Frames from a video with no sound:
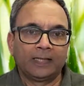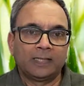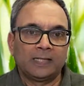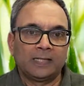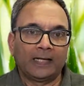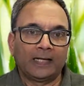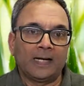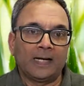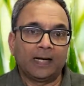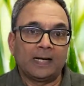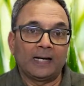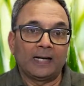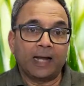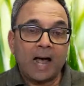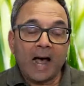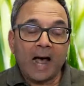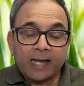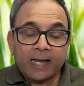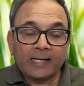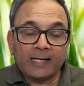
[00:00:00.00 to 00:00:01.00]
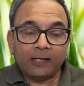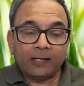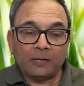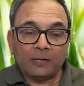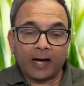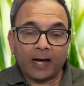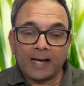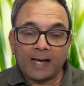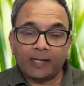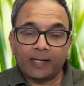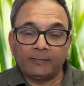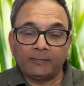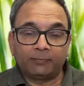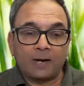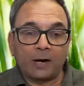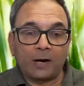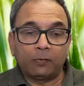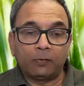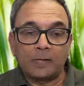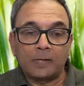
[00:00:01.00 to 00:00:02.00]
And I
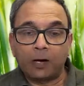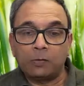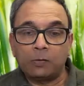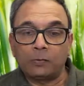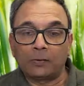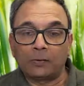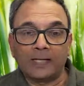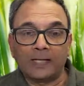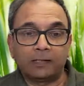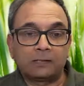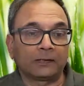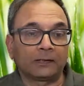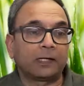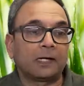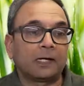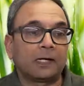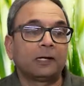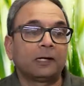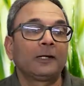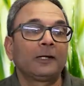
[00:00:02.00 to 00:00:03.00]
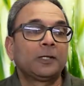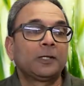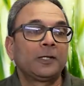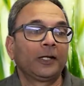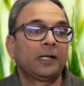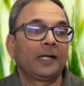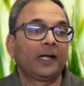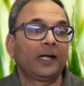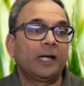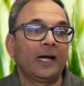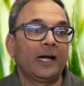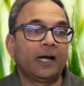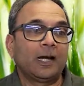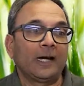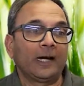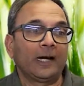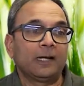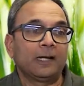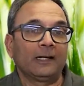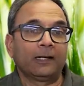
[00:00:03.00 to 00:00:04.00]
found out Ahimsa
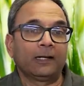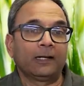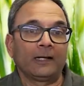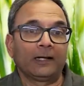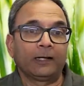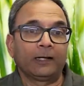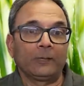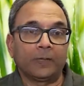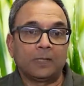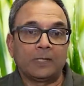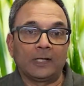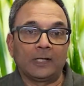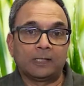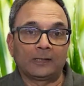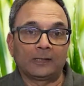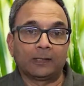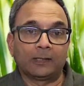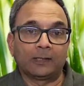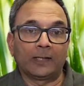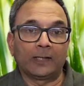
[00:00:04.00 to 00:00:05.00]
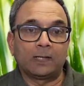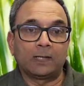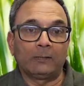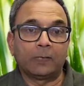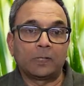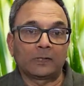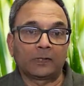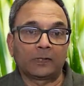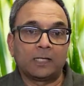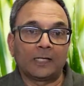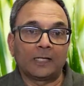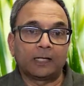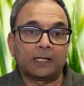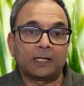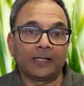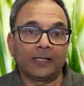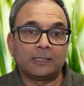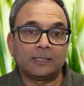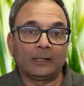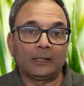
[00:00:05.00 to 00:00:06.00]
and veganism at a much later
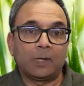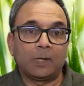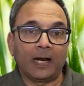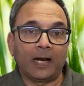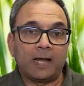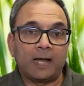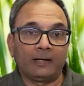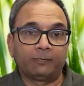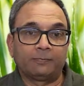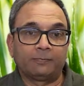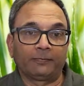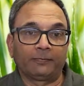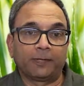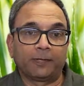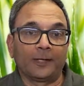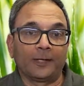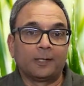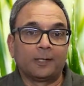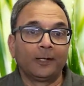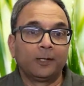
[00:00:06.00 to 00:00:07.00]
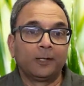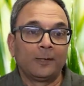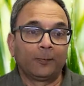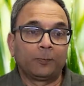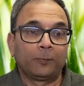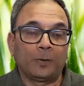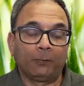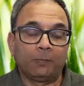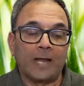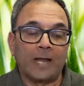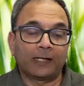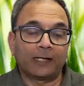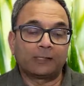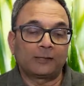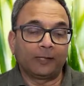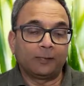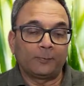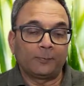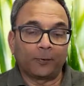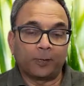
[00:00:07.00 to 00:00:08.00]
age in my life, from last
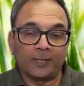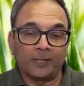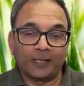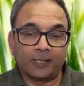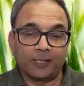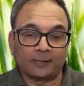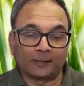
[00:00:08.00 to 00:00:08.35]
3-4 years.